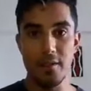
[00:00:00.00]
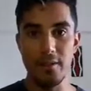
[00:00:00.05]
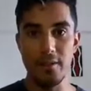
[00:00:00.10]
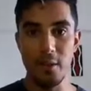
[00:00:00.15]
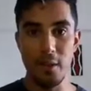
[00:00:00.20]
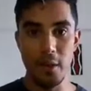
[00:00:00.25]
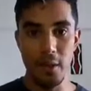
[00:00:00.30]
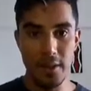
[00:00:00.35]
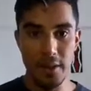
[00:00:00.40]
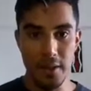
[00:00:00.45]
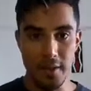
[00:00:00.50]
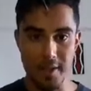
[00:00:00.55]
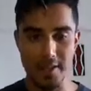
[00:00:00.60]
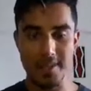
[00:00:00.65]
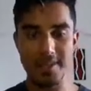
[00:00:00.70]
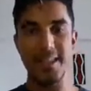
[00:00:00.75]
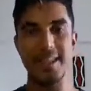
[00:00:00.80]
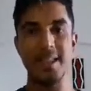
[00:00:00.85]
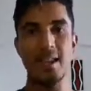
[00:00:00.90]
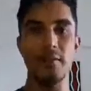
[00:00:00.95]
level, where we learn
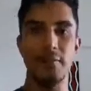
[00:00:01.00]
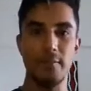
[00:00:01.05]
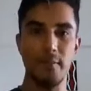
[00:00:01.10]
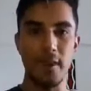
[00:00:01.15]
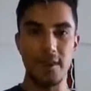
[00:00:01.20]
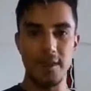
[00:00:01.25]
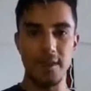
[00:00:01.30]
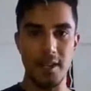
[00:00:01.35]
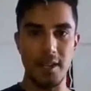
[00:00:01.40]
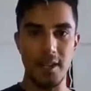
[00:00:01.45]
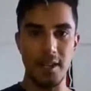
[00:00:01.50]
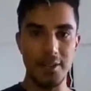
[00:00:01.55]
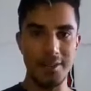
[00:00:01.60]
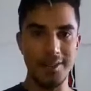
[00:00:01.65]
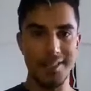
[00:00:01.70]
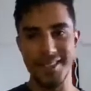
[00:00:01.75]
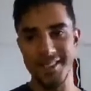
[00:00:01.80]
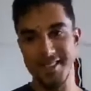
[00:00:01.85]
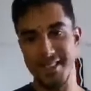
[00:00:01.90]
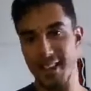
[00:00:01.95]
to stand up for
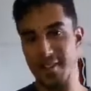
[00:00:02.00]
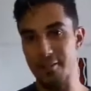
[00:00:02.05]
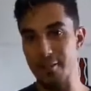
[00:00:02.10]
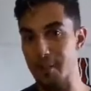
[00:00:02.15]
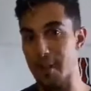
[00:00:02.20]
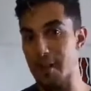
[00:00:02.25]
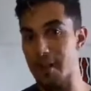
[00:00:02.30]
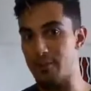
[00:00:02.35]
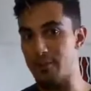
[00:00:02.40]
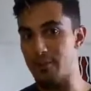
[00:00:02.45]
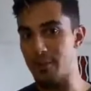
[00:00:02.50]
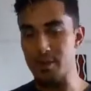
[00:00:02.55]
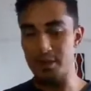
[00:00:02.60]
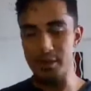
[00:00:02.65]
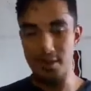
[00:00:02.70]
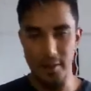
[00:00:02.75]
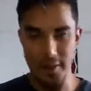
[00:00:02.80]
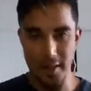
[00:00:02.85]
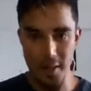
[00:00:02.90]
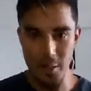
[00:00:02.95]
ourselves. This is kind of a
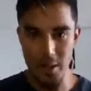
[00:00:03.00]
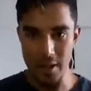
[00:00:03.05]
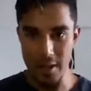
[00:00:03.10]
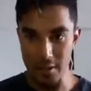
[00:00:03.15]
metaphorical thing.